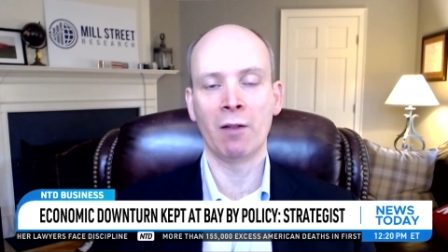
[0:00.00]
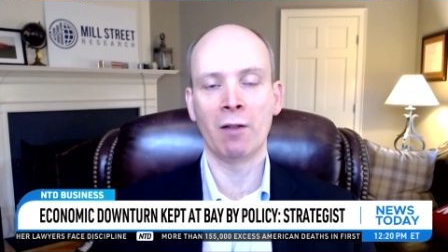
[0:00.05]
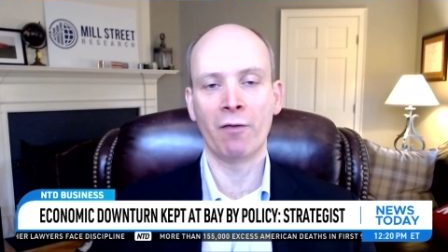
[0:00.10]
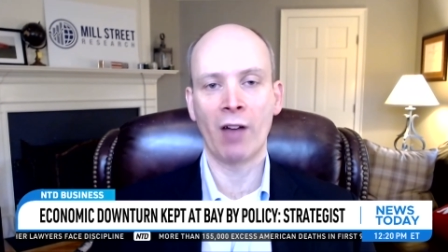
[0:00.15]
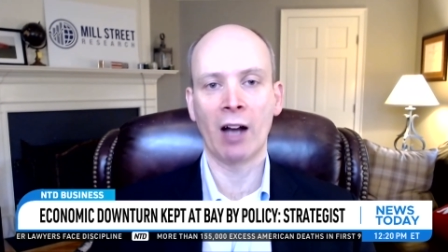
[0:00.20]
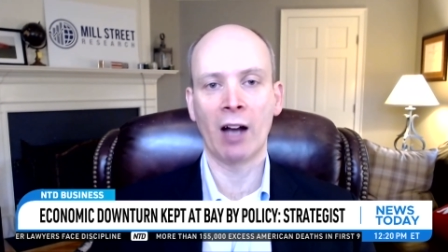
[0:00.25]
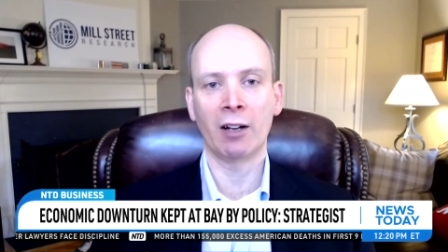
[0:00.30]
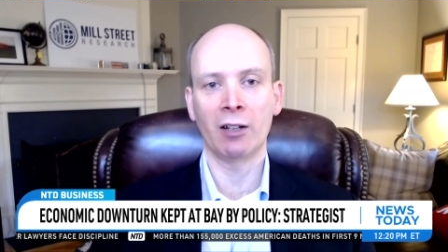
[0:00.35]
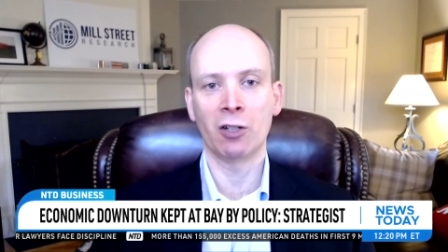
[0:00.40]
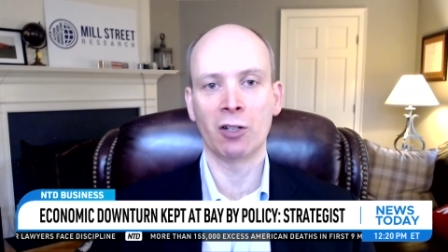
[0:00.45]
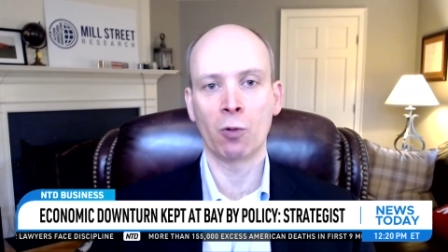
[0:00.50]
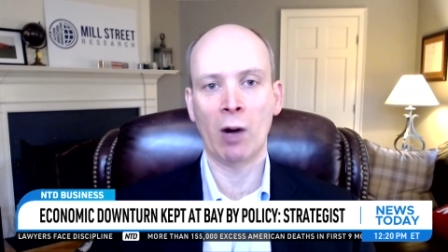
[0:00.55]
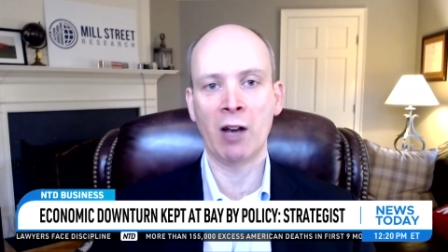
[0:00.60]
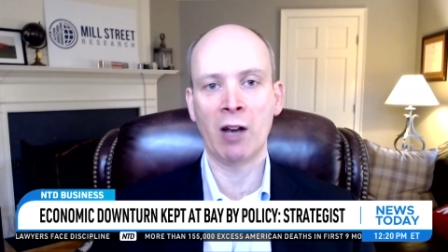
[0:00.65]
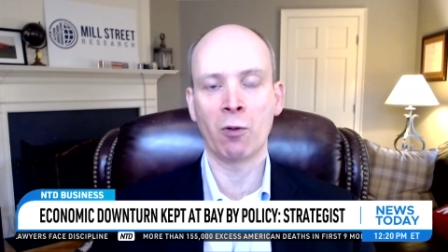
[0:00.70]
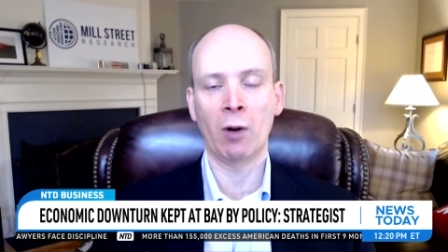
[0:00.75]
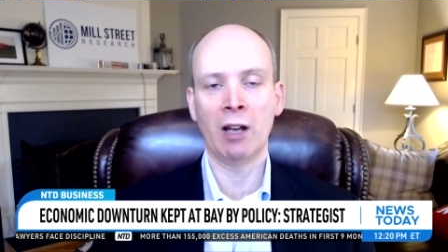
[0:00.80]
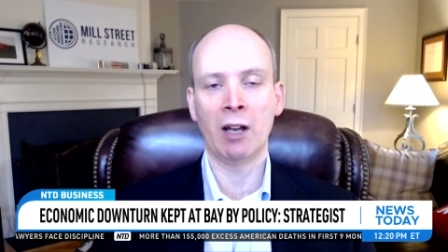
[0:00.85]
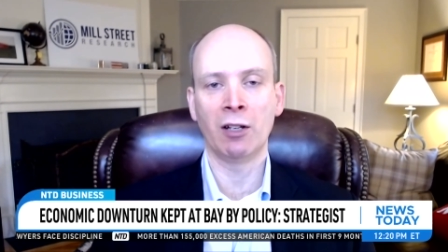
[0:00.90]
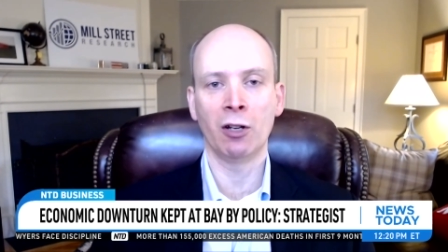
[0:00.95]
into effect in
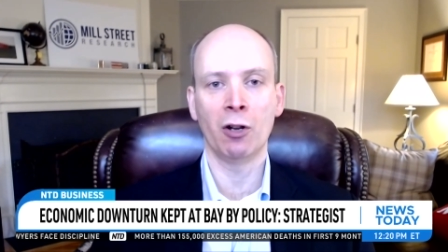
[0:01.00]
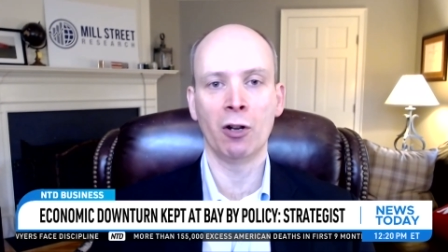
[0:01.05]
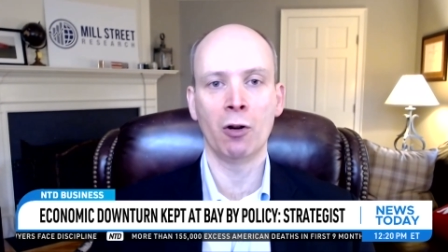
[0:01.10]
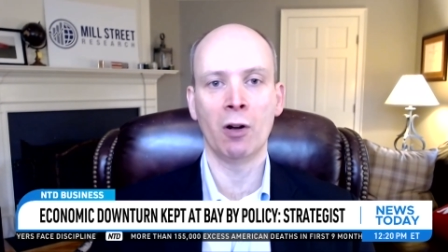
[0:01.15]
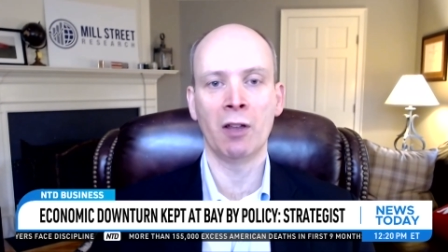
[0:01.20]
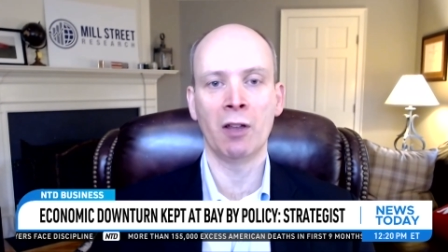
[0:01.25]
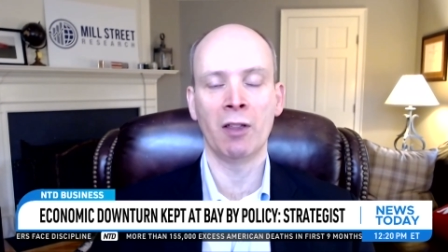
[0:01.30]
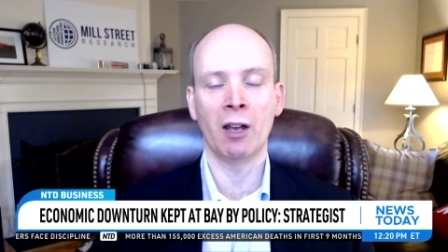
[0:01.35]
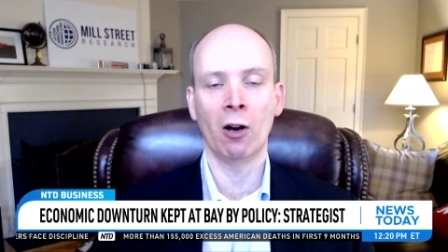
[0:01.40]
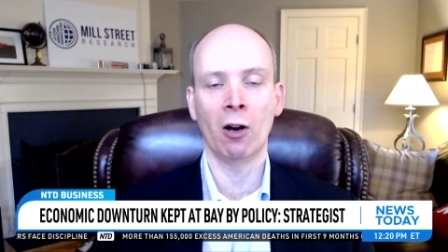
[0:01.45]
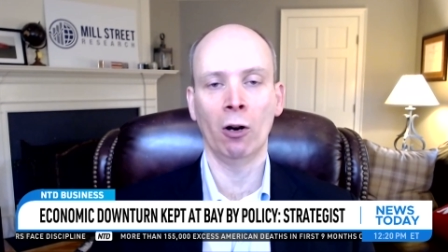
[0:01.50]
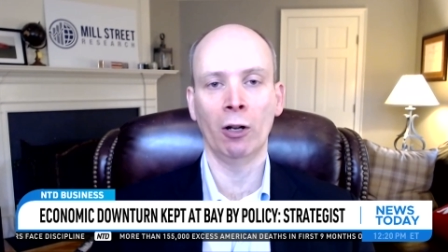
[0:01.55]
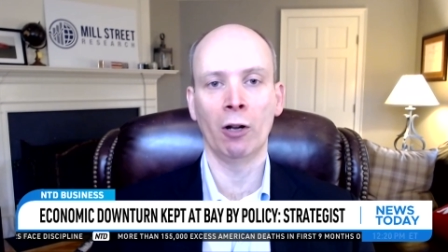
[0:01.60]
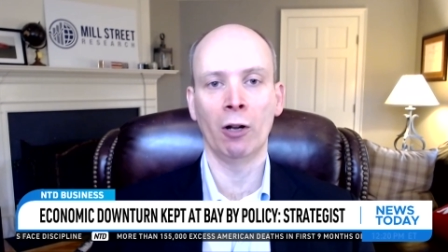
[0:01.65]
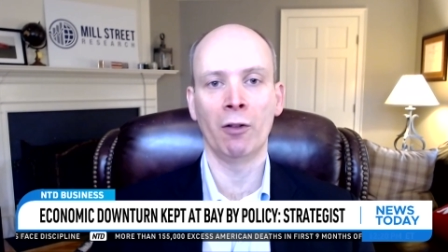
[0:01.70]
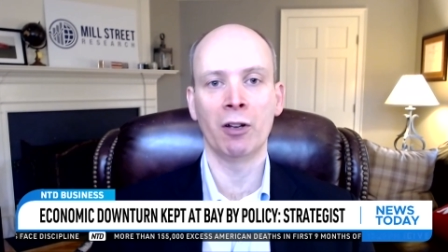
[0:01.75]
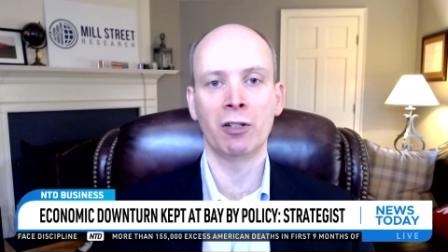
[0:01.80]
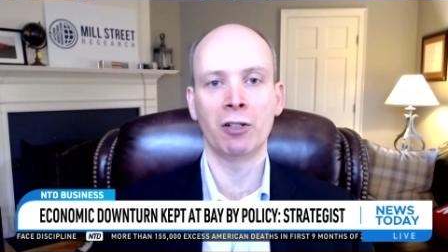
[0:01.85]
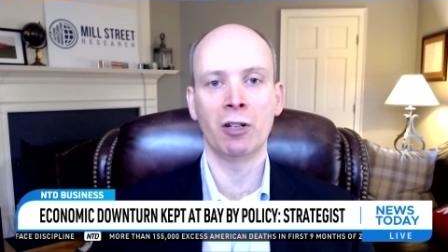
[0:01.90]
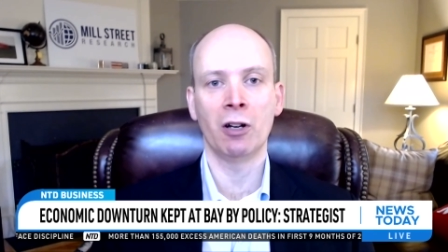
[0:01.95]
2022 and then
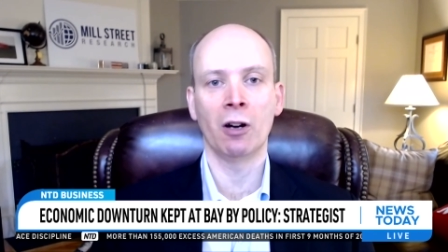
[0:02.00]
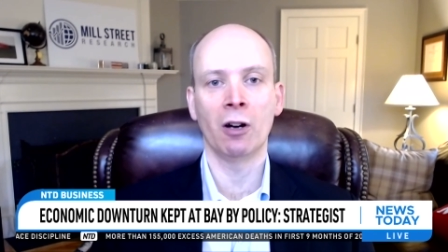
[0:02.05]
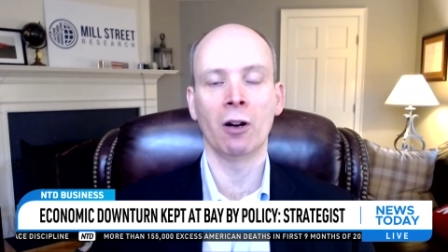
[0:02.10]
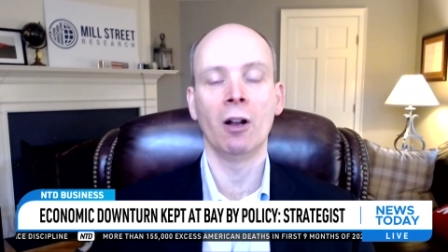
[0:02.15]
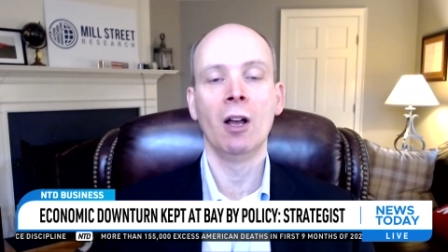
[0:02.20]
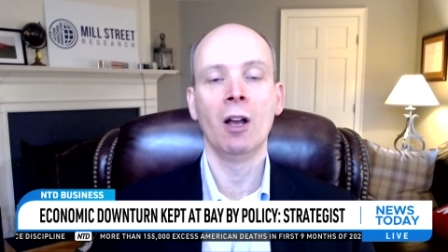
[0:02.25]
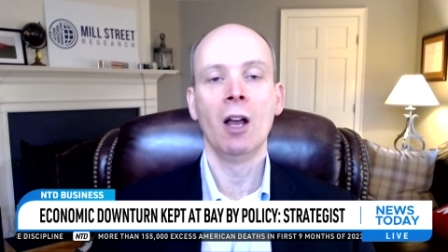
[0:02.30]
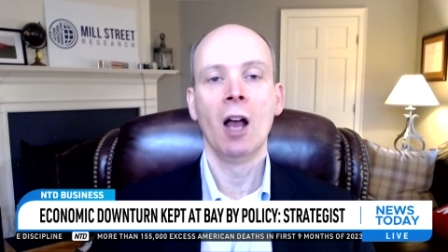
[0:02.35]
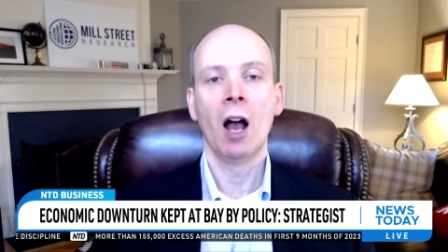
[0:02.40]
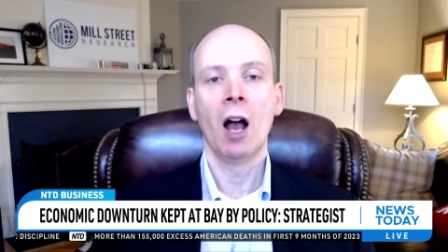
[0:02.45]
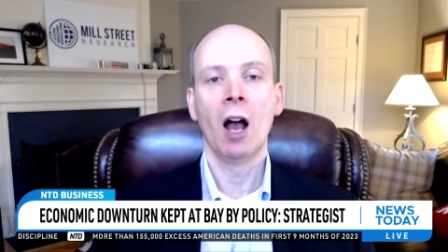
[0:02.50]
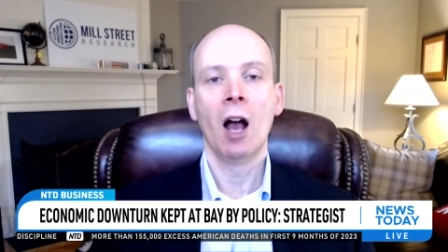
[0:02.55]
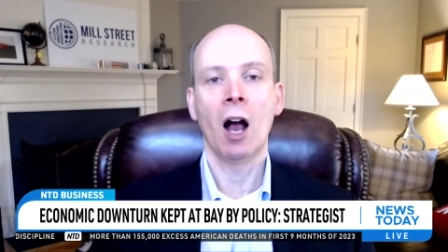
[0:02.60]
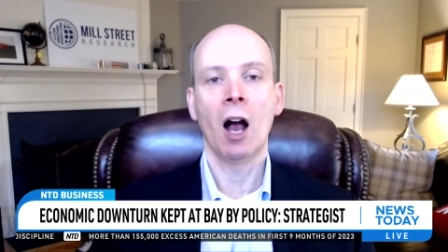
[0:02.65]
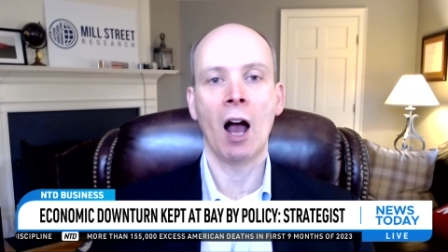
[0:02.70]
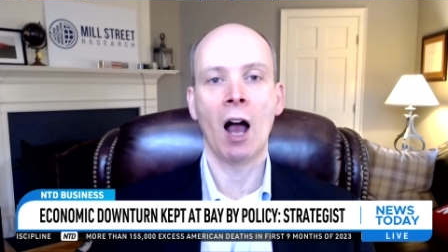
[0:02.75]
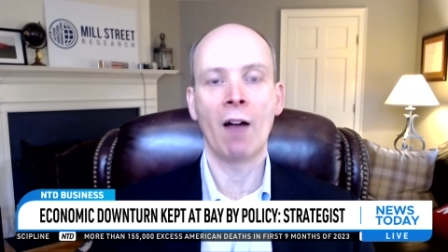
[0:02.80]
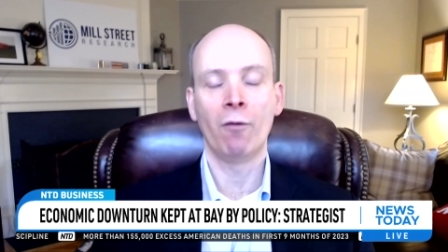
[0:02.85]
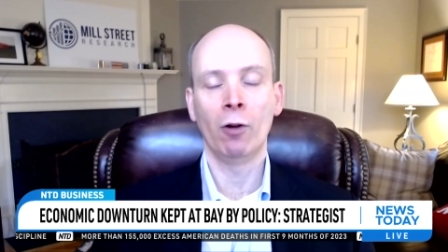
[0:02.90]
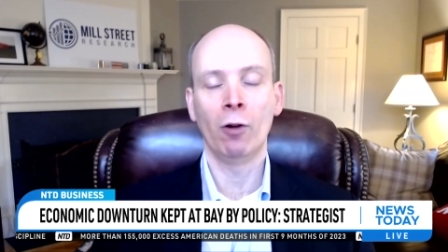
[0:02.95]
earlier this year
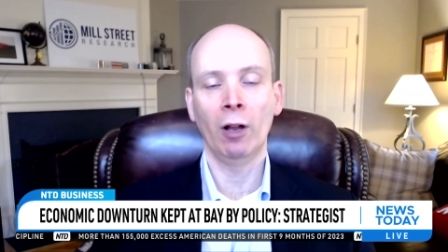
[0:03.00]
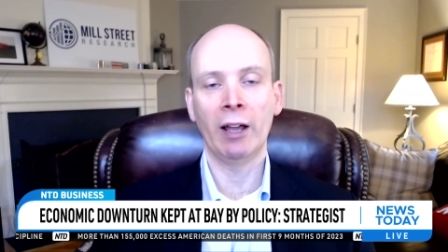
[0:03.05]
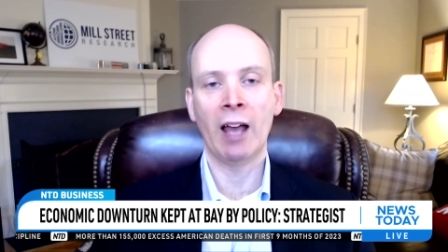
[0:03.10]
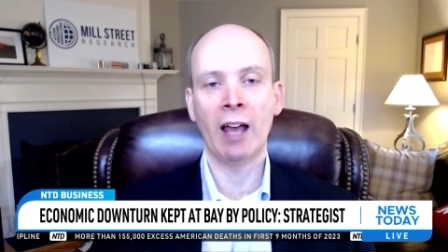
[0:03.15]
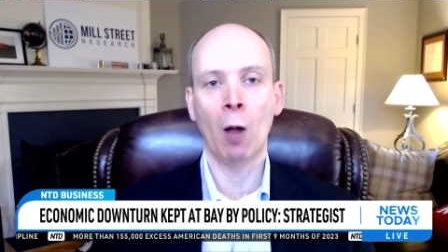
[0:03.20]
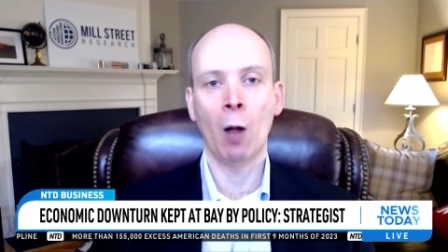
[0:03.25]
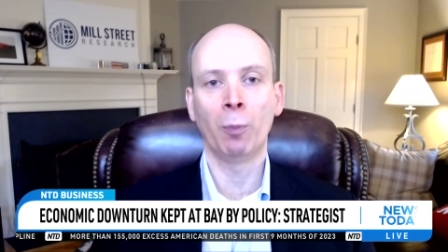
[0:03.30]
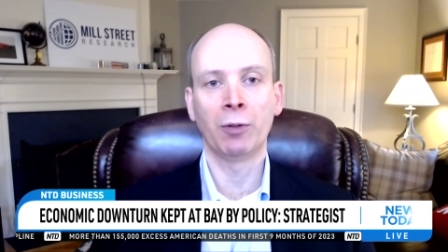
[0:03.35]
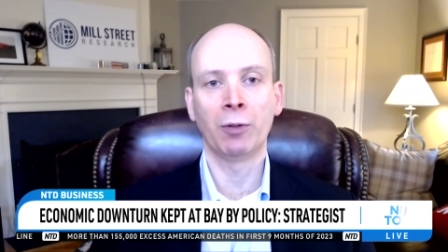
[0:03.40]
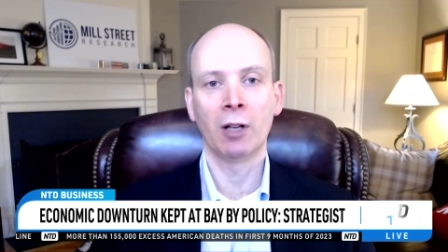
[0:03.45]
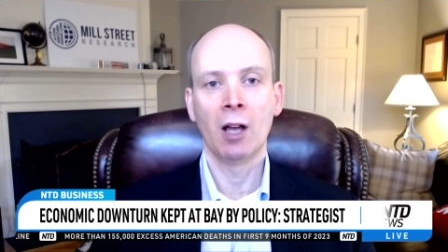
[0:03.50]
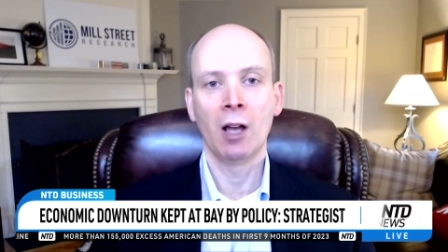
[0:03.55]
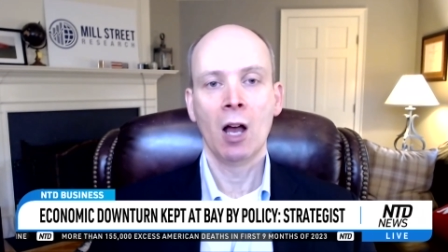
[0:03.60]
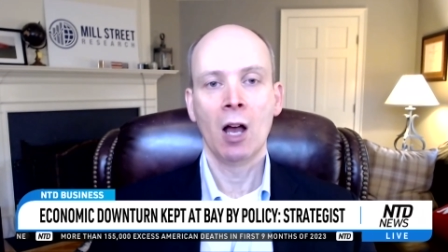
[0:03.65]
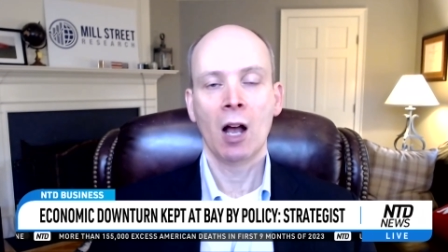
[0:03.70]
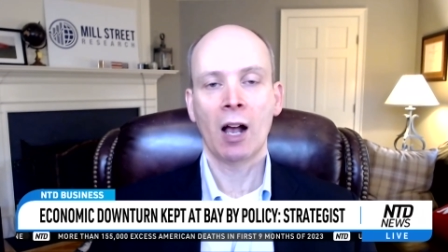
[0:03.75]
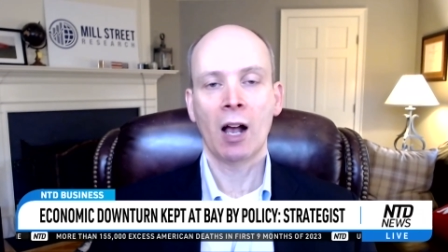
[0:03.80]
have really helped